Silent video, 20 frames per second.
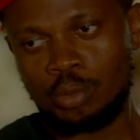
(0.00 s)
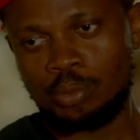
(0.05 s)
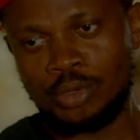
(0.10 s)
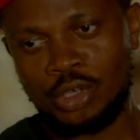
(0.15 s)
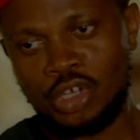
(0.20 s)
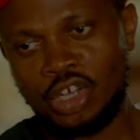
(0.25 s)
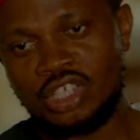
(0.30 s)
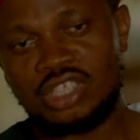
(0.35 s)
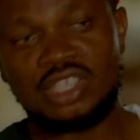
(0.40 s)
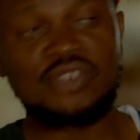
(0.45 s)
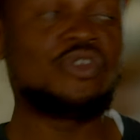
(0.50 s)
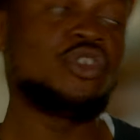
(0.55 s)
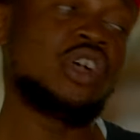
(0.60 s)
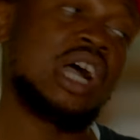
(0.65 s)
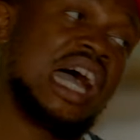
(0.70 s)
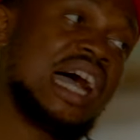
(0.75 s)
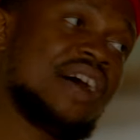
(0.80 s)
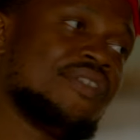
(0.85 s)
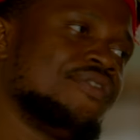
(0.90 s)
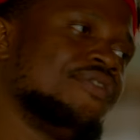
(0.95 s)
Because if you
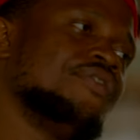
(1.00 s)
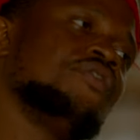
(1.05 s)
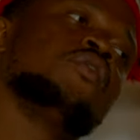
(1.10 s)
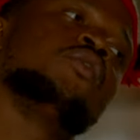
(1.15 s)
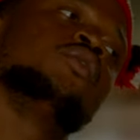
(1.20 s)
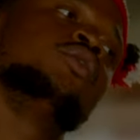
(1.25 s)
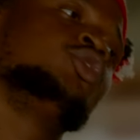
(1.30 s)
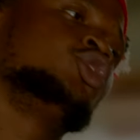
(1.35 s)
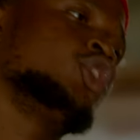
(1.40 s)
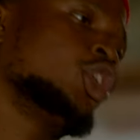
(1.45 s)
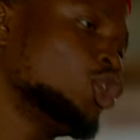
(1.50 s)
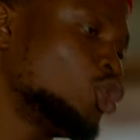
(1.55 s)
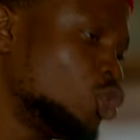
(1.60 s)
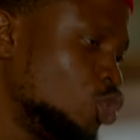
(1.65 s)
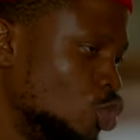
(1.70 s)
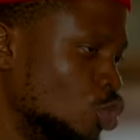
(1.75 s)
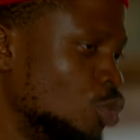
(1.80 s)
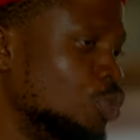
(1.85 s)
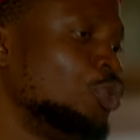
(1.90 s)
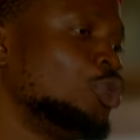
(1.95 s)
have,
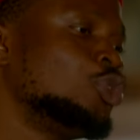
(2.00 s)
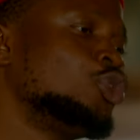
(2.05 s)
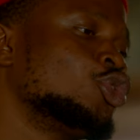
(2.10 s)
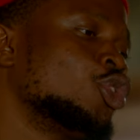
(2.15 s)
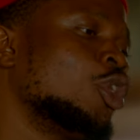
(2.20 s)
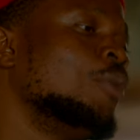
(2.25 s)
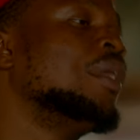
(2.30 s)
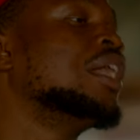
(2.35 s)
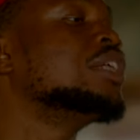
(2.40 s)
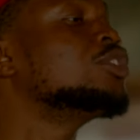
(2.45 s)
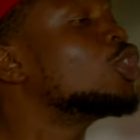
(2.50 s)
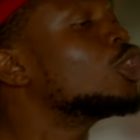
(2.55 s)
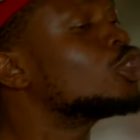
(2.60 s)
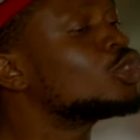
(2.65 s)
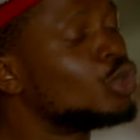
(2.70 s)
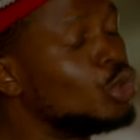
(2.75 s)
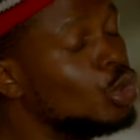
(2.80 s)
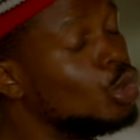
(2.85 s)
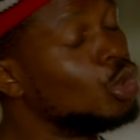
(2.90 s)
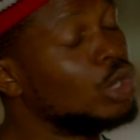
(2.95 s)
just you should come and
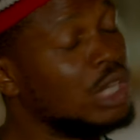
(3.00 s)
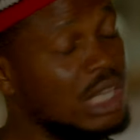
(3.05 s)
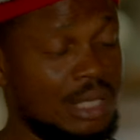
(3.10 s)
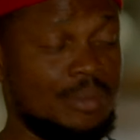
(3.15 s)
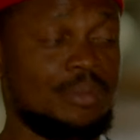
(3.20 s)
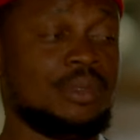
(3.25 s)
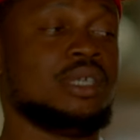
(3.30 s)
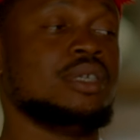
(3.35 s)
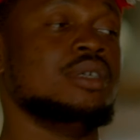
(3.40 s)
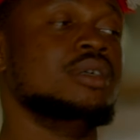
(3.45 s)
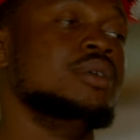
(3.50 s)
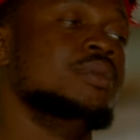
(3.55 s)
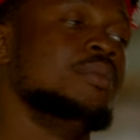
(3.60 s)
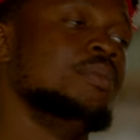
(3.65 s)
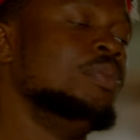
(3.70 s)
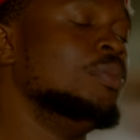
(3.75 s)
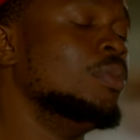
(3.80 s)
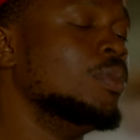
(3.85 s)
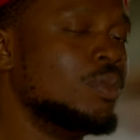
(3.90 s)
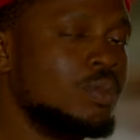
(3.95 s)
just cuckoo kill me.
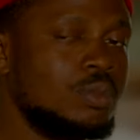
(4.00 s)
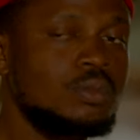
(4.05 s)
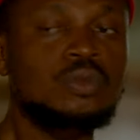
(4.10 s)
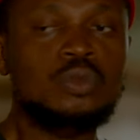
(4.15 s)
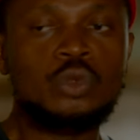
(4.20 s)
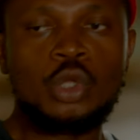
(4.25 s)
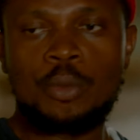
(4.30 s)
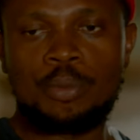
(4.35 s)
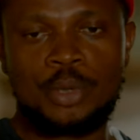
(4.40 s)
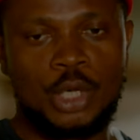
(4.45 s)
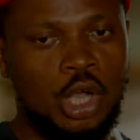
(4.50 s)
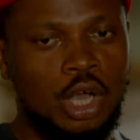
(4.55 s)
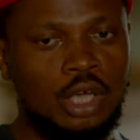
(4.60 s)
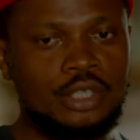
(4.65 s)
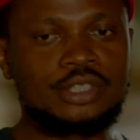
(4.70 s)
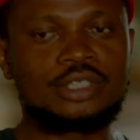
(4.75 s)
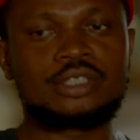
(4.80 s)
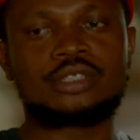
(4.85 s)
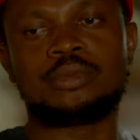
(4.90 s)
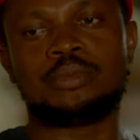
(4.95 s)

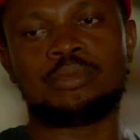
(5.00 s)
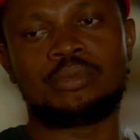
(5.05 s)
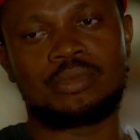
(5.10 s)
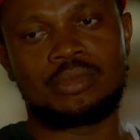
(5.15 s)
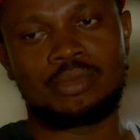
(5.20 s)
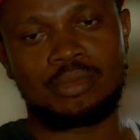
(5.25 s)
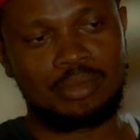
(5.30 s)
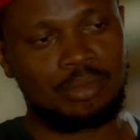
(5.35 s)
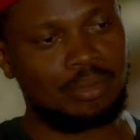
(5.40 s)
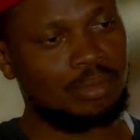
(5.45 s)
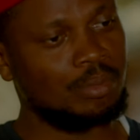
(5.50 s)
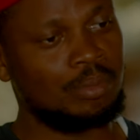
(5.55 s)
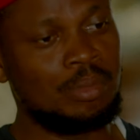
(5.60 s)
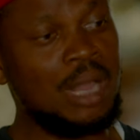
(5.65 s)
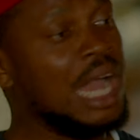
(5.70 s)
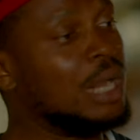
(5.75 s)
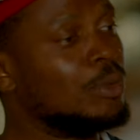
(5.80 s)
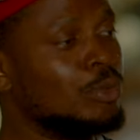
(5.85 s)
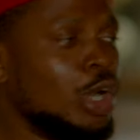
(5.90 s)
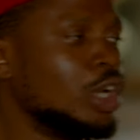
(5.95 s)
Because me,
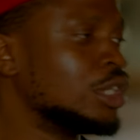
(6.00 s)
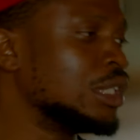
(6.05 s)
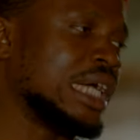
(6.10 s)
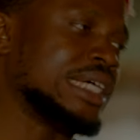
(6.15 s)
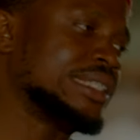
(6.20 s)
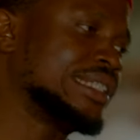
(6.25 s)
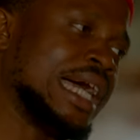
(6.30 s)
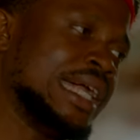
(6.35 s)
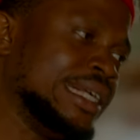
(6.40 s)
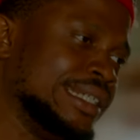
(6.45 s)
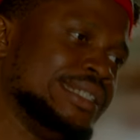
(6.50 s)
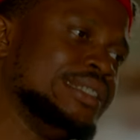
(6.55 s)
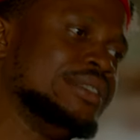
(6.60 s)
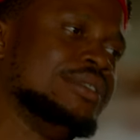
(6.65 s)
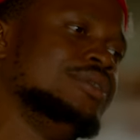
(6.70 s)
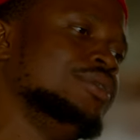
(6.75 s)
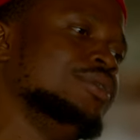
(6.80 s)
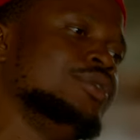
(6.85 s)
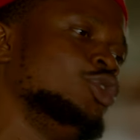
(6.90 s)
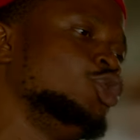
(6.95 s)
I'm not
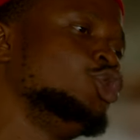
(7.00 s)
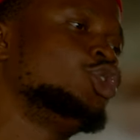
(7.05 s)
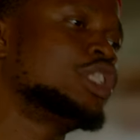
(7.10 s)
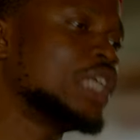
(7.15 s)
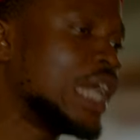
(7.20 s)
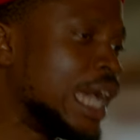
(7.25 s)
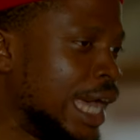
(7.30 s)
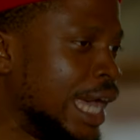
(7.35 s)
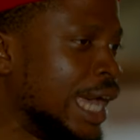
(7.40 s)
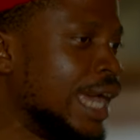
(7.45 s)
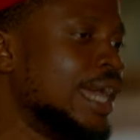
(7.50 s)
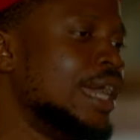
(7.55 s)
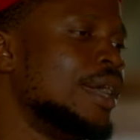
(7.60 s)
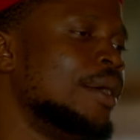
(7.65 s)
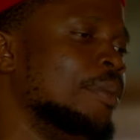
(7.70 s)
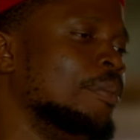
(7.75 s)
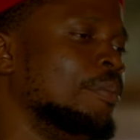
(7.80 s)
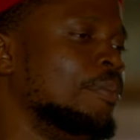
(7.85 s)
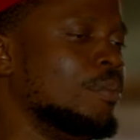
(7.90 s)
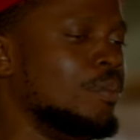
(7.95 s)
understanding. You say
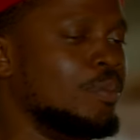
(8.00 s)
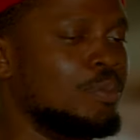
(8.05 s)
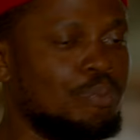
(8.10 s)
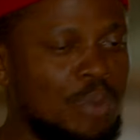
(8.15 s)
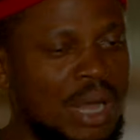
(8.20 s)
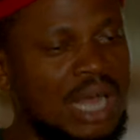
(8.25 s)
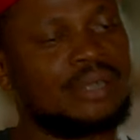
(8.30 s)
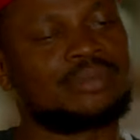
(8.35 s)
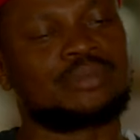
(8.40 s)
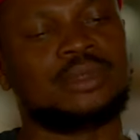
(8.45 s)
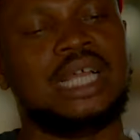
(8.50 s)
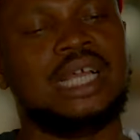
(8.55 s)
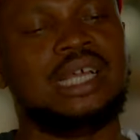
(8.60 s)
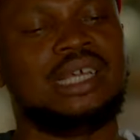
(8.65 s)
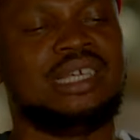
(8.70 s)
bang.